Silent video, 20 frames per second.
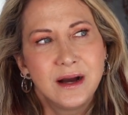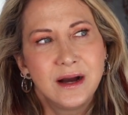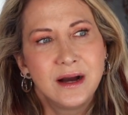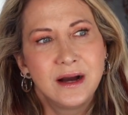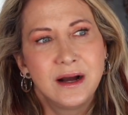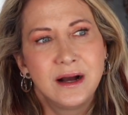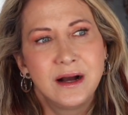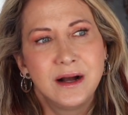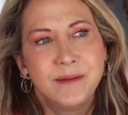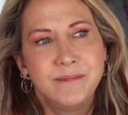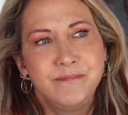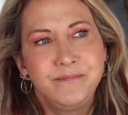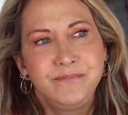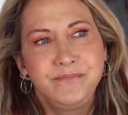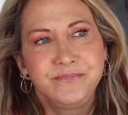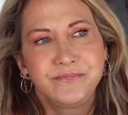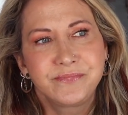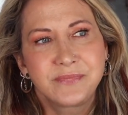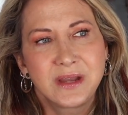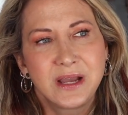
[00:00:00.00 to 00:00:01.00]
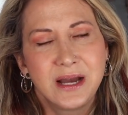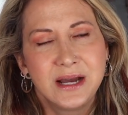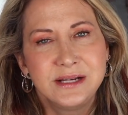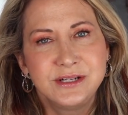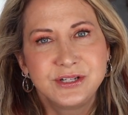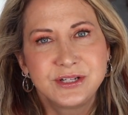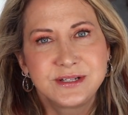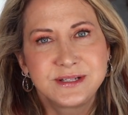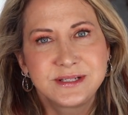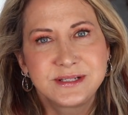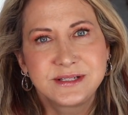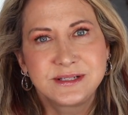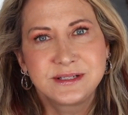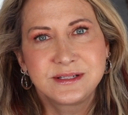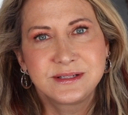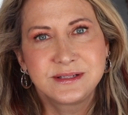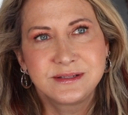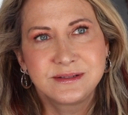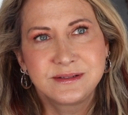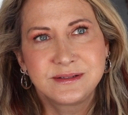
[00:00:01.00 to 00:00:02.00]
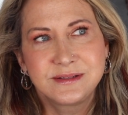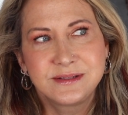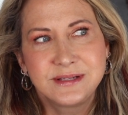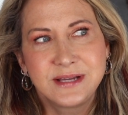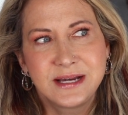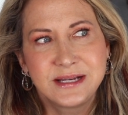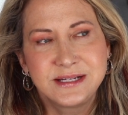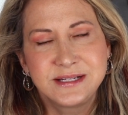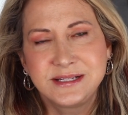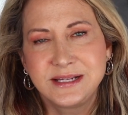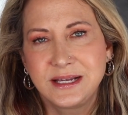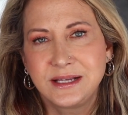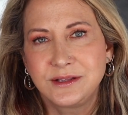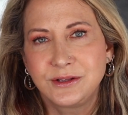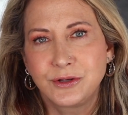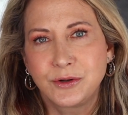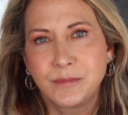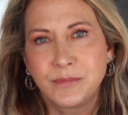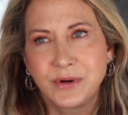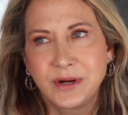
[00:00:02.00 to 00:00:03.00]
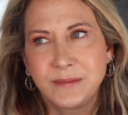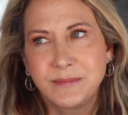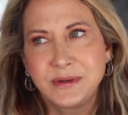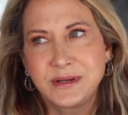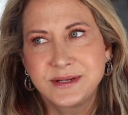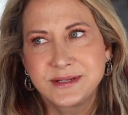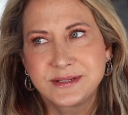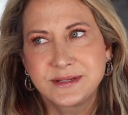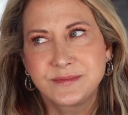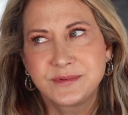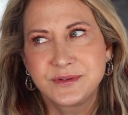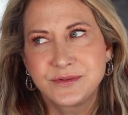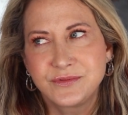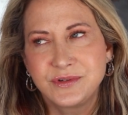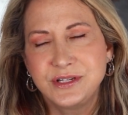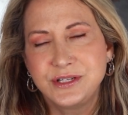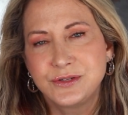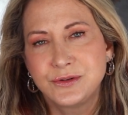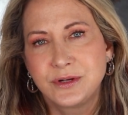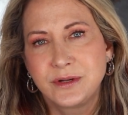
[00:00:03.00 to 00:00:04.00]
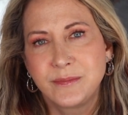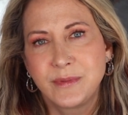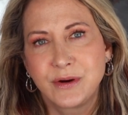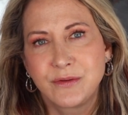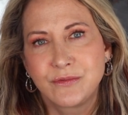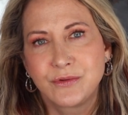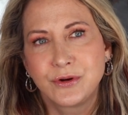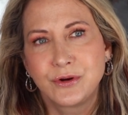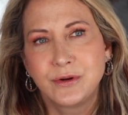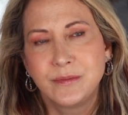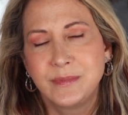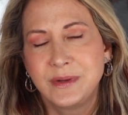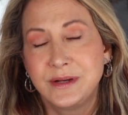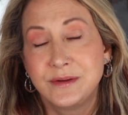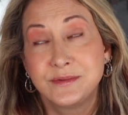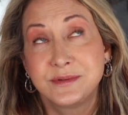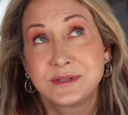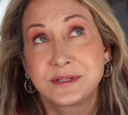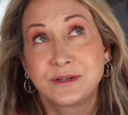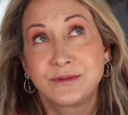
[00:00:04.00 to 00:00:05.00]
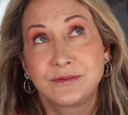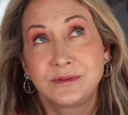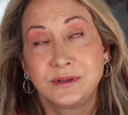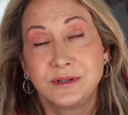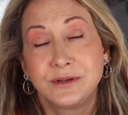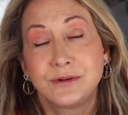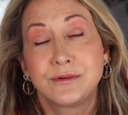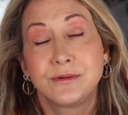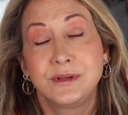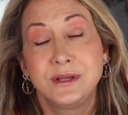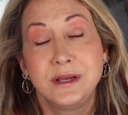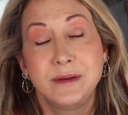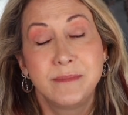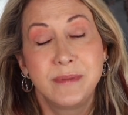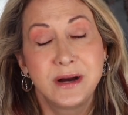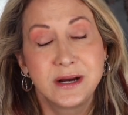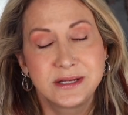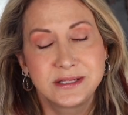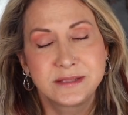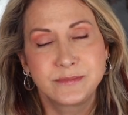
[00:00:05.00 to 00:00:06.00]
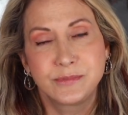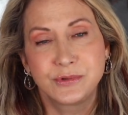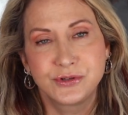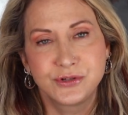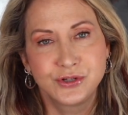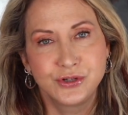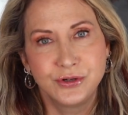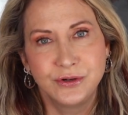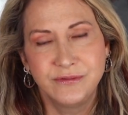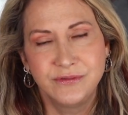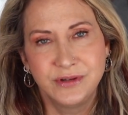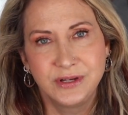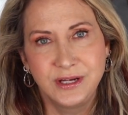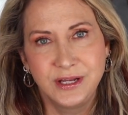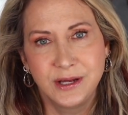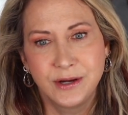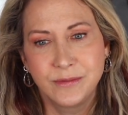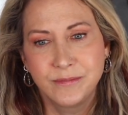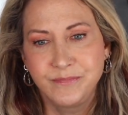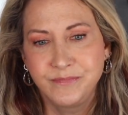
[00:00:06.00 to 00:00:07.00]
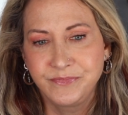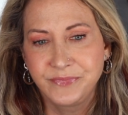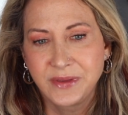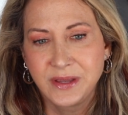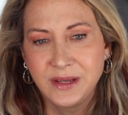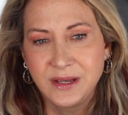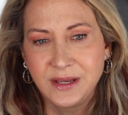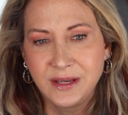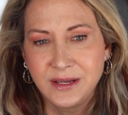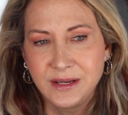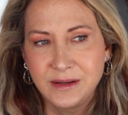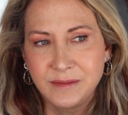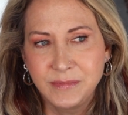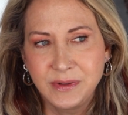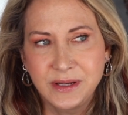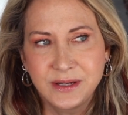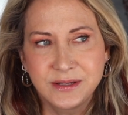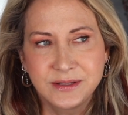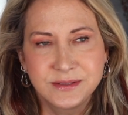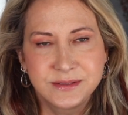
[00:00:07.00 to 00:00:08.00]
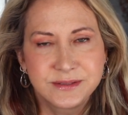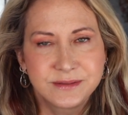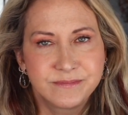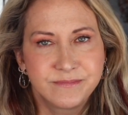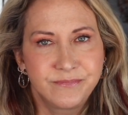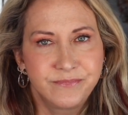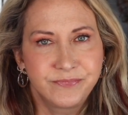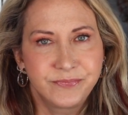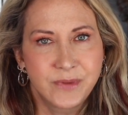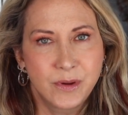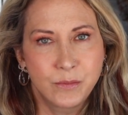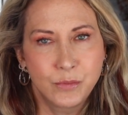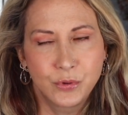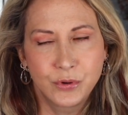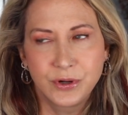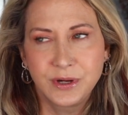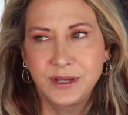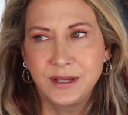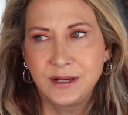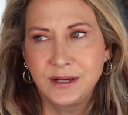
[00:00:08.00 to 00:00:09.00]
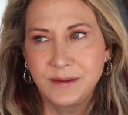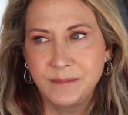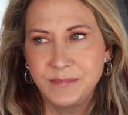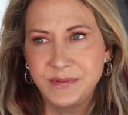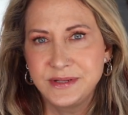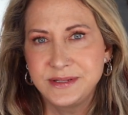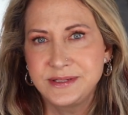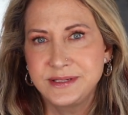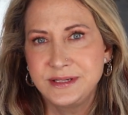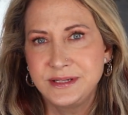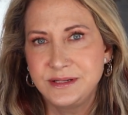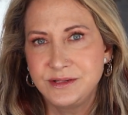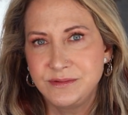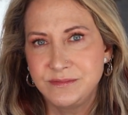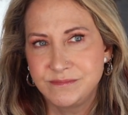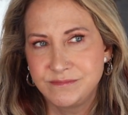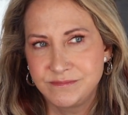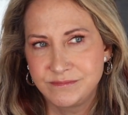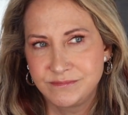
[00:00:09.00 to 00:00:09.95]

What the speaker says: I just had to take a little break because I was redoing my room and it was literally impossible to shoot a video because I'm working, I'm busy,